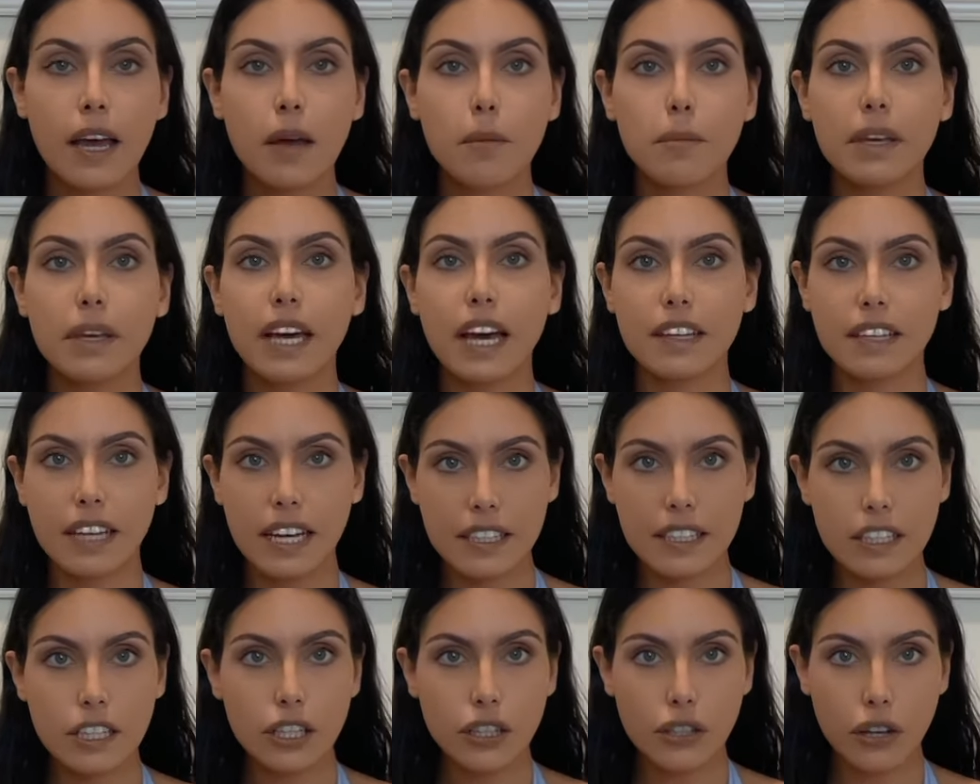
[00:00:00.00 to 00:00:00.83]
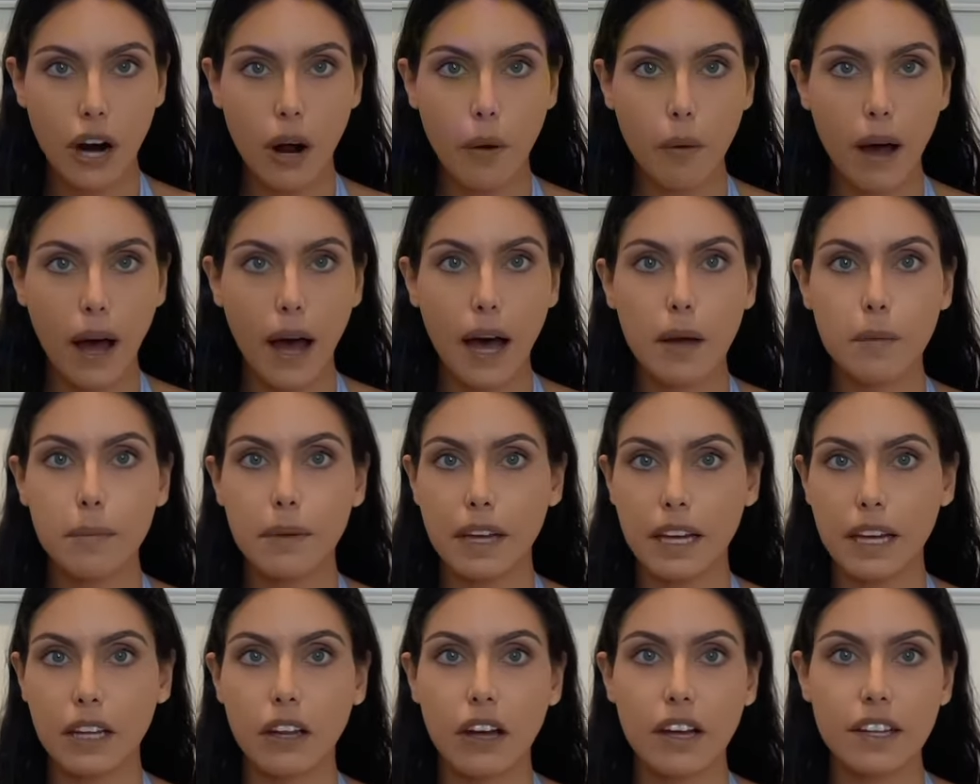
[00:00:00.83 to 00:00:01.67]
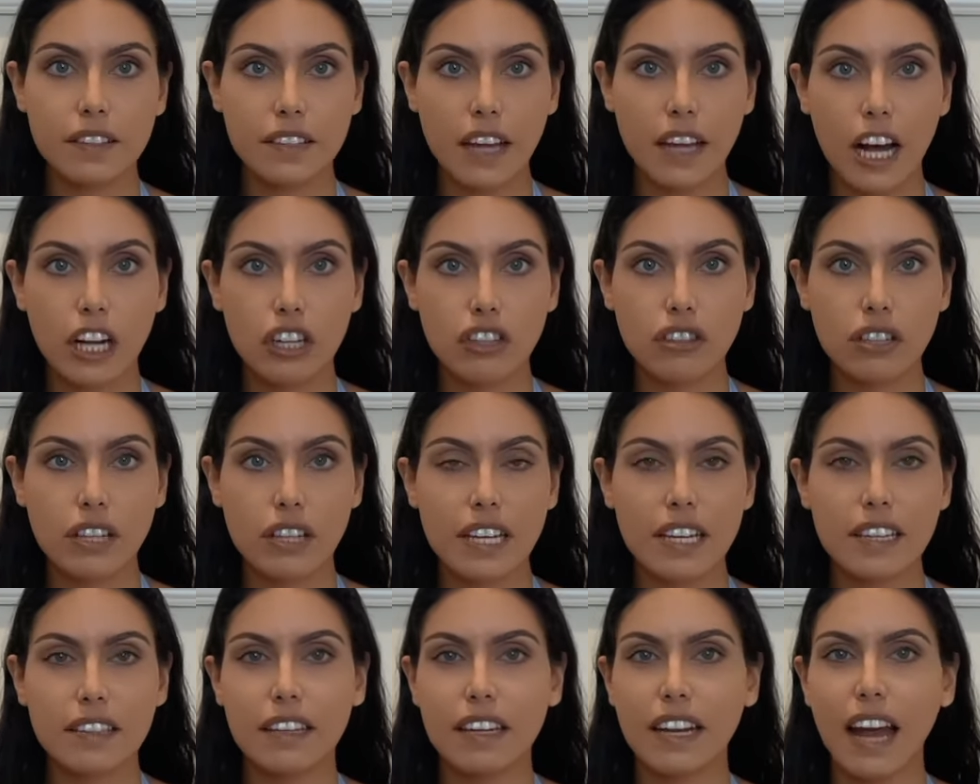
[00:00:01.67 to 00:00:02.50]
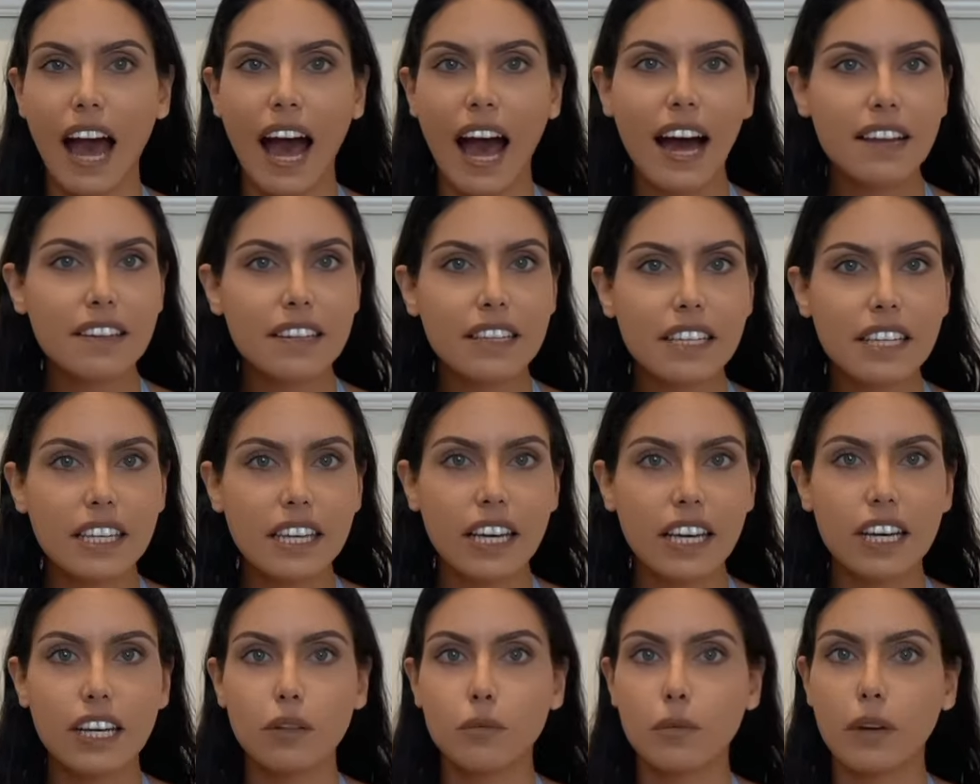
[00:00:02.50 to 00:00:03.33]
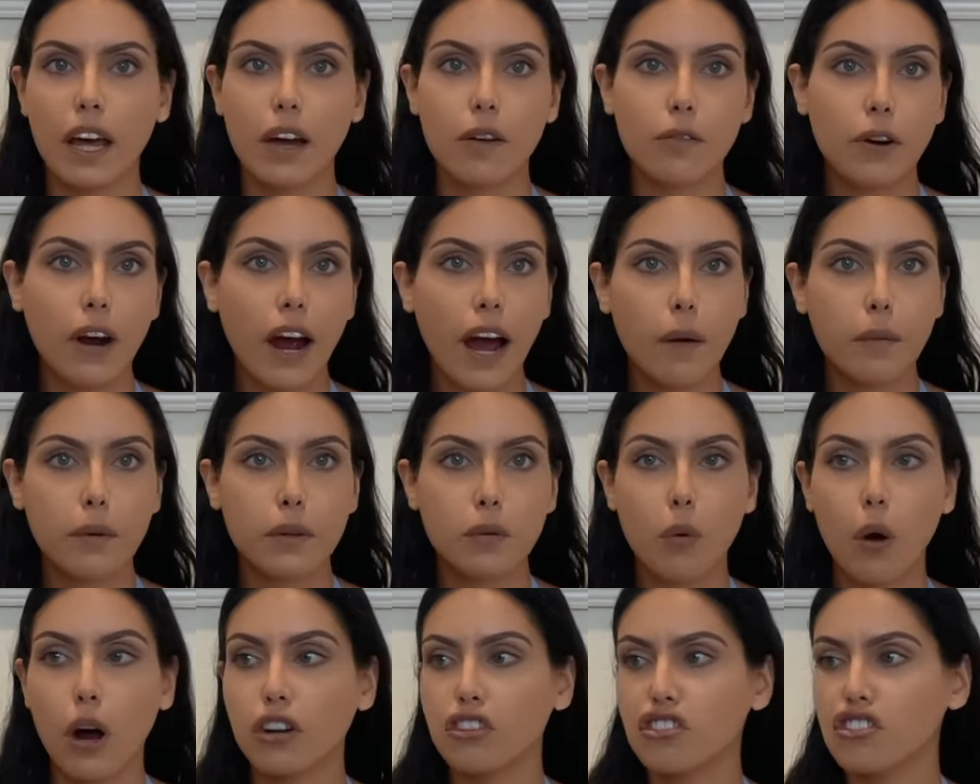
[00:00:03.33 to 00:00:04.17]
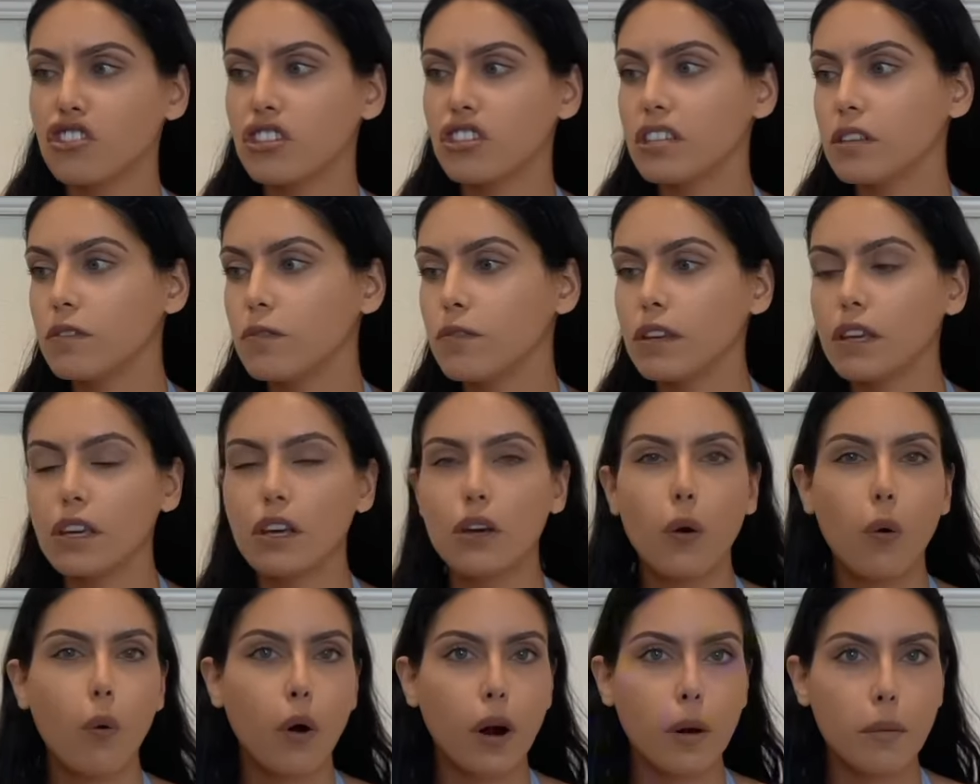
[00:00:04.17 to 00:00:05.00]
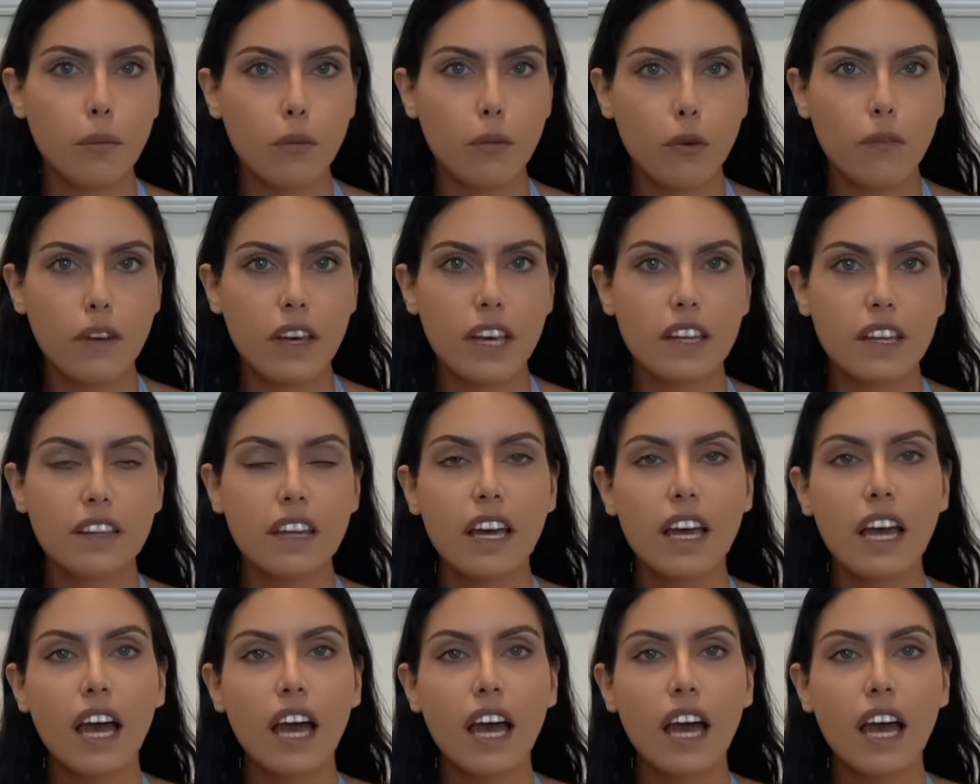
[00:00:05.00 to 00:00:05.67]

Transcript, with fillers: Because I did grow up in Los Angeles and as a kid, whenever I would watch TV or movies,